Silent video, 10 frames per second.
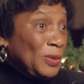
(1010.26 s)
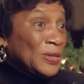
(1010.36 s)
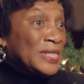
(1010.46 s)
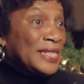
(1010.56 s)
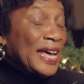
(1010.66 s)

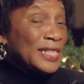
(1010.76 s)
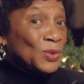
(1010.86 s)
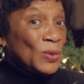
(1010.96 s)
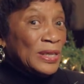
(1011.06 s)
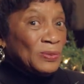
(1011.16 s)
Because
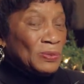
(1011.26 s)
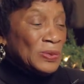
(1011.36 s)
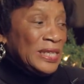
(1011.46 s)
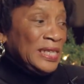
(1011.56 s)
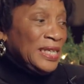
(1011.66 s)
that's when
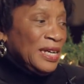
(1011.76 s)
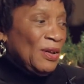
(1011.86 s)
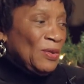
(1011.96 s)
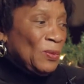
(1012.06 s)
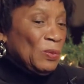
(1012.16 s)
we
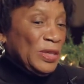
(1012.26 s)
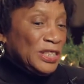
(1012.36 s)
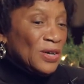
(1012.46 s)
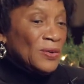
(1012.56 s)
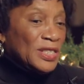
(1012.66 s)

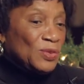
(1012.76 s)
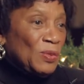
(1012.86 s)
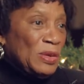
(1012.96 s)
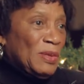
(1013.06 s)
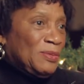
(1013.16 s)
don't is
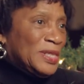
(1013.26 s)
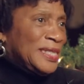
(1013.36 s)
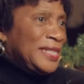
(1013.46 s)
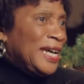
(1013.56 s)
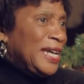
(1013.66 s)
when we make
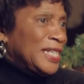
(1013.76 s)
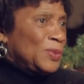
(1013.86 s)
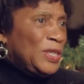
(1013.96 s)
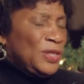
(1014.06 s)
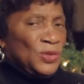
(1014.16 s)

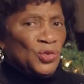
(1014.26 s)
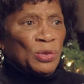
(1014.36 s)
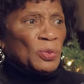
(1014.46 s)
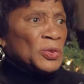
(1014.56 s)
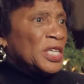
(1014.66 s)
mistakes, we use
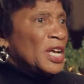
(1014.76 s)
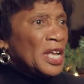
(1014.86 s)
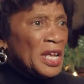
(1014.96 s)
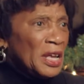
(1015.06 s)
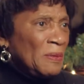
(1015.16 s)
triple
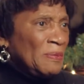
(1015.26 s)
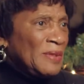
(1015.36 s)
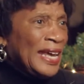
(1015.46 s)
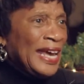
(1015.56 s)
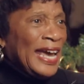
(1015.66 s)
time.
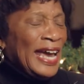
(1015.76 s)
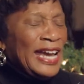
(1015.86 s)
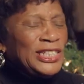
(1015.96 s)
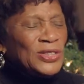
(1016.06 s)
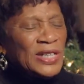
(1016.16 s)

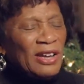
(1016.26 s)
And you and